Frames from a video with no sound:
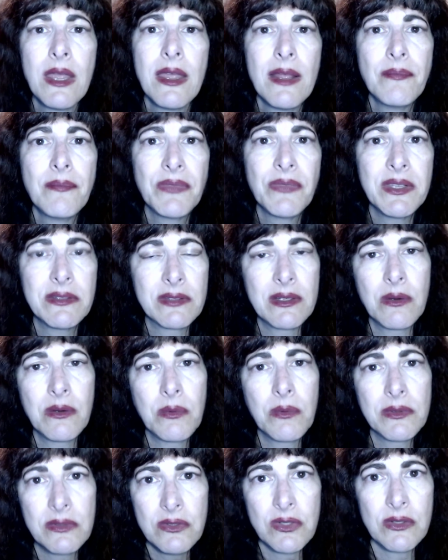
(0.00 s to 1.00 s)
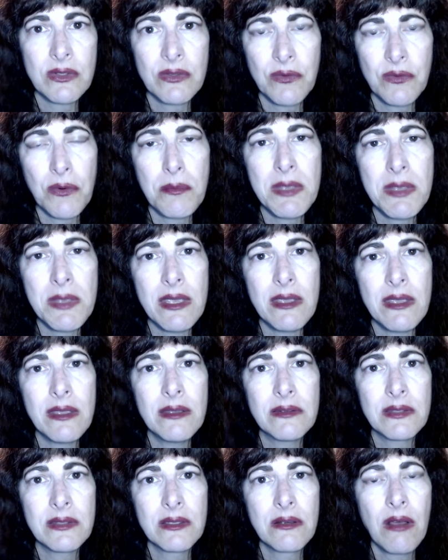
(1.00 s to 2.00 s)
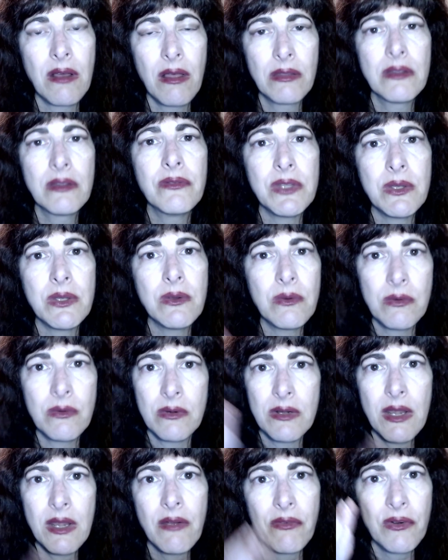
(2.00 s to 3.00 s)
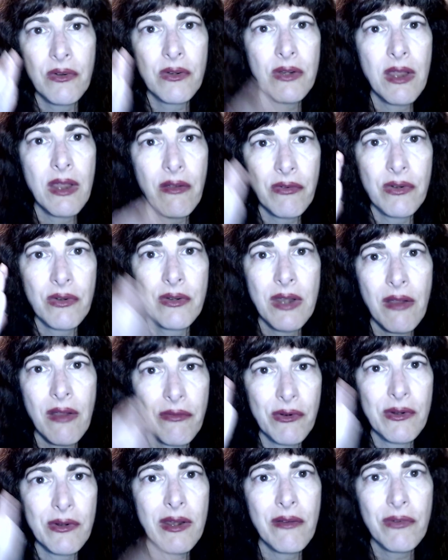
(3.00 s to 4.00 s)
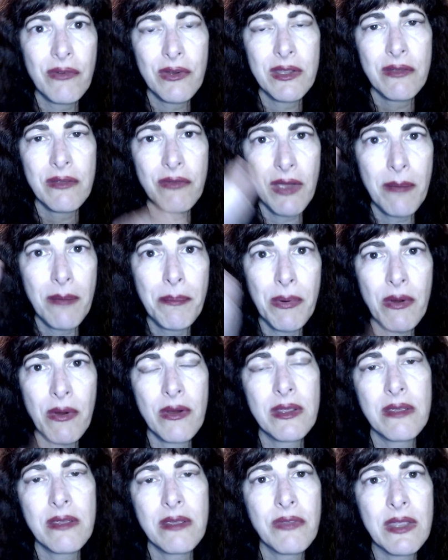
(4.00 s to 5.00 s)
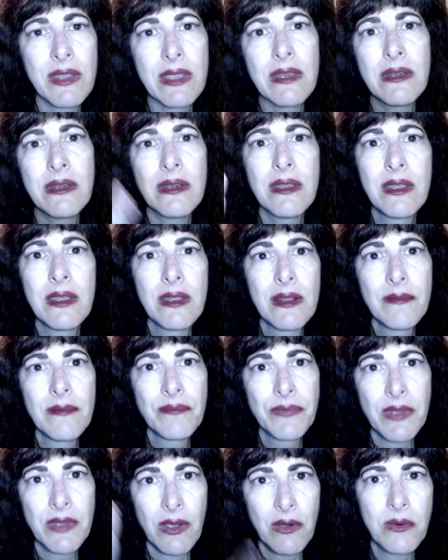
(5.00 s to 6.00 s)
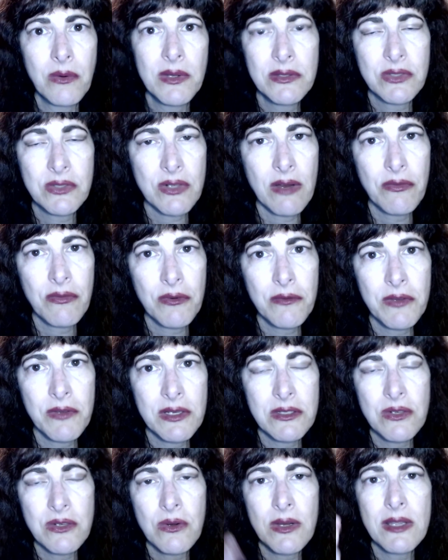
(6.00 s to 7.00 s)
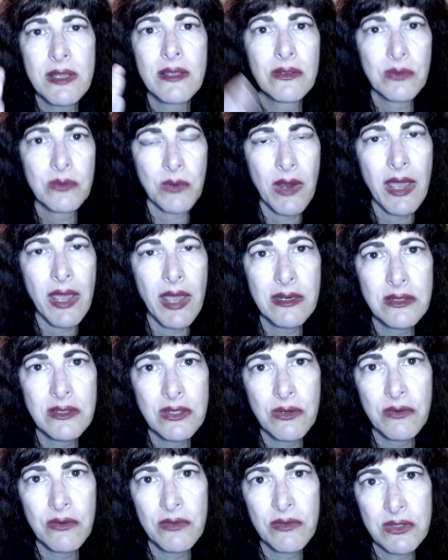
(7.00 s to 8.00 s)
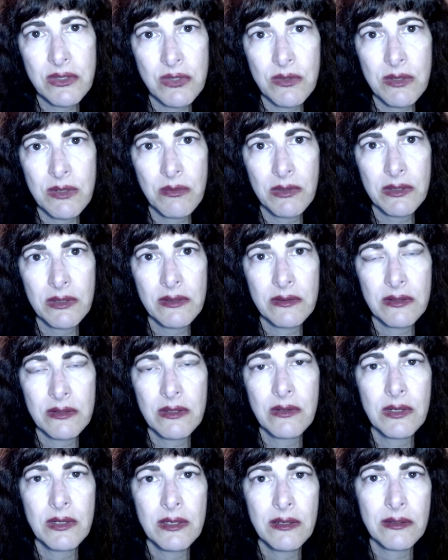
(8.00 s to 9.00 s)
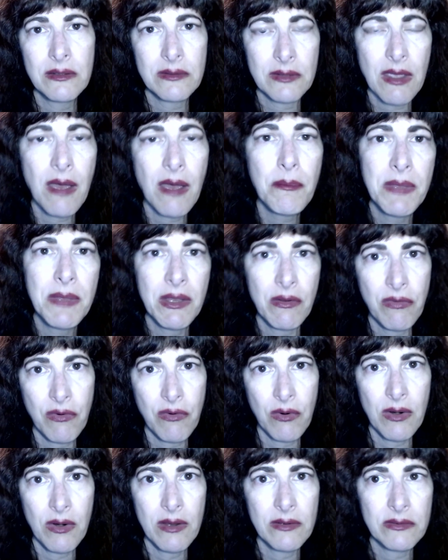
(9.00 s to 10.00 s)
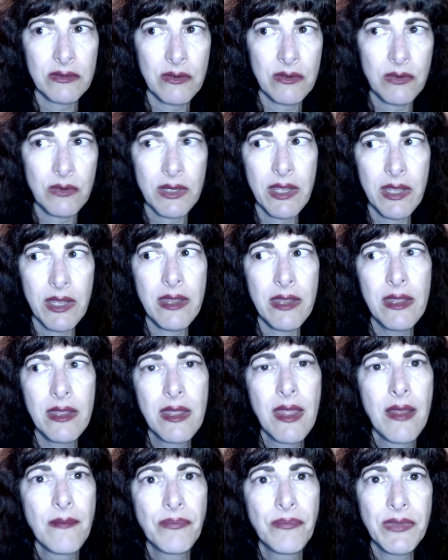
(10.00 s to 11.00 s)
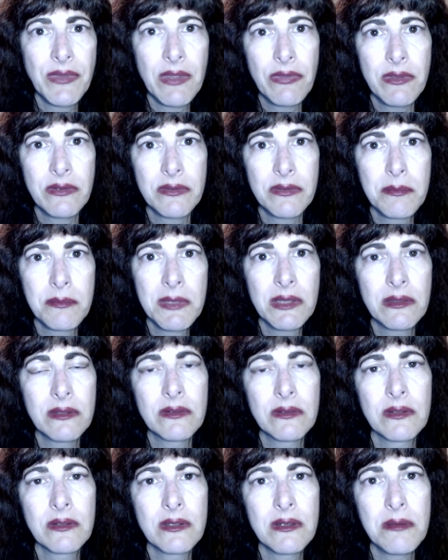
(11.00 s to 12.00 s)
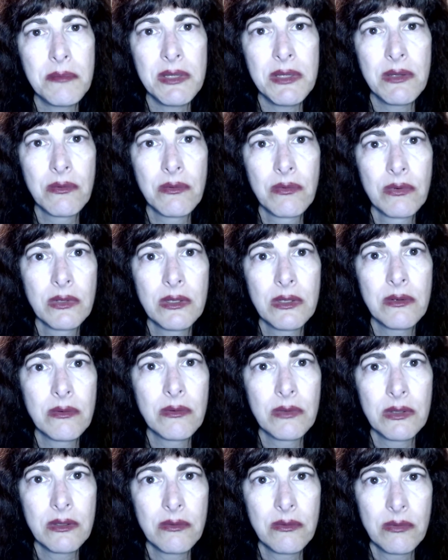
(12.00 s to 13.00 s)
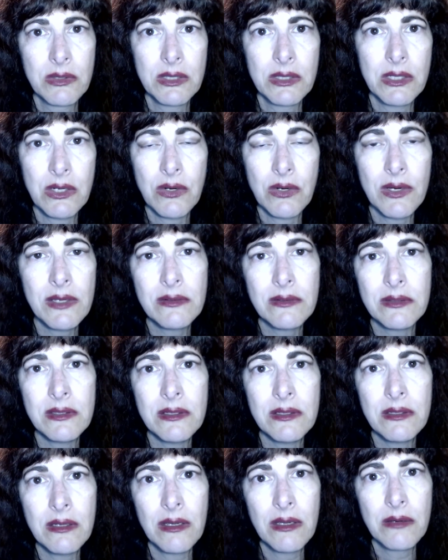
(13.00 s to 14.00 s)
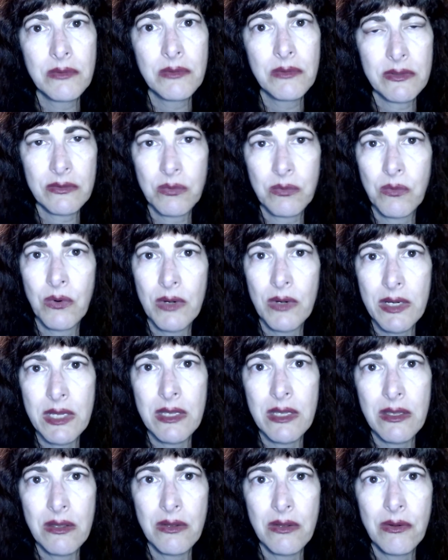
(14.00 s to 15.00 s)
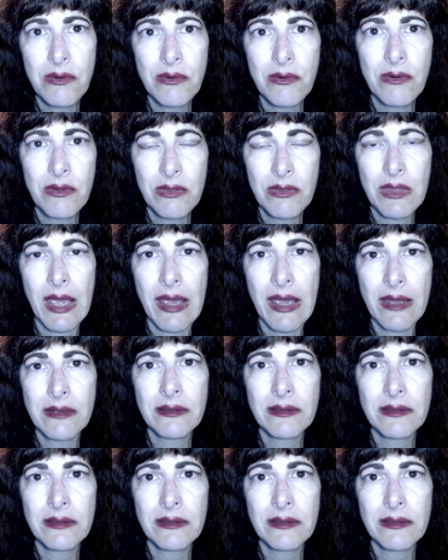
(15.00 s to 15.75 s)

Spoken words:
He said it wasn't just for me. He said, all of you, never, never, never, never give up or give in. Always strive for victory, because we're headed to a victory really soon. It is coming for us, okay? And this month is going to be really, really, really crazy. I'm just warning you that